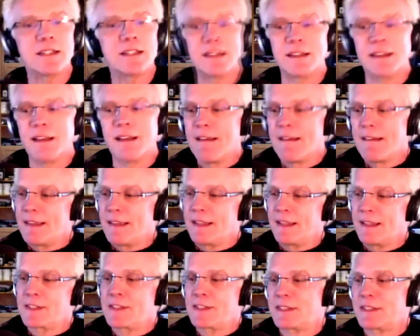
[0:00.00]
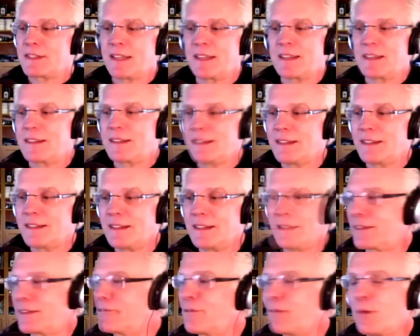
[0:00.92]
Uh, it's like you know,
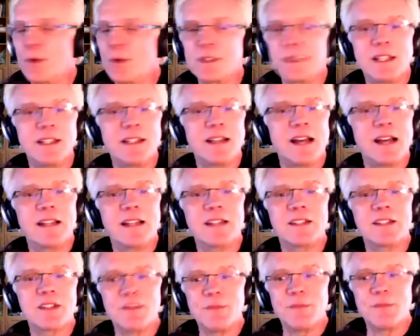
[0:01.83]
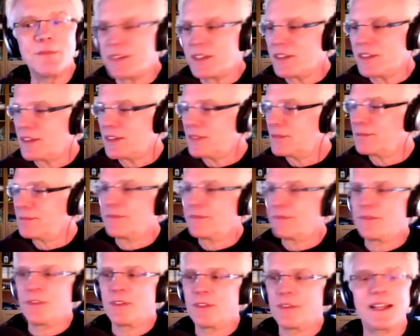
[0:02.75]
like fourteen dollars a month, and you could
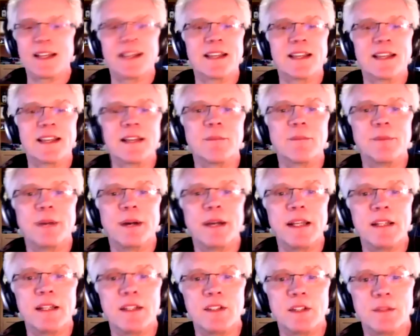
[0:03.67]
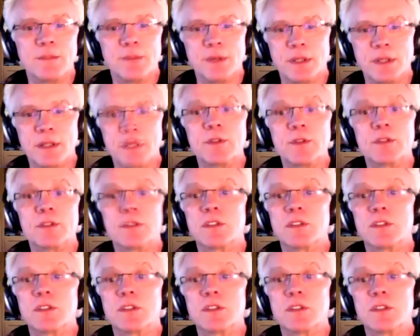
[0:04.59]
for like a gigabyte, and you could put up your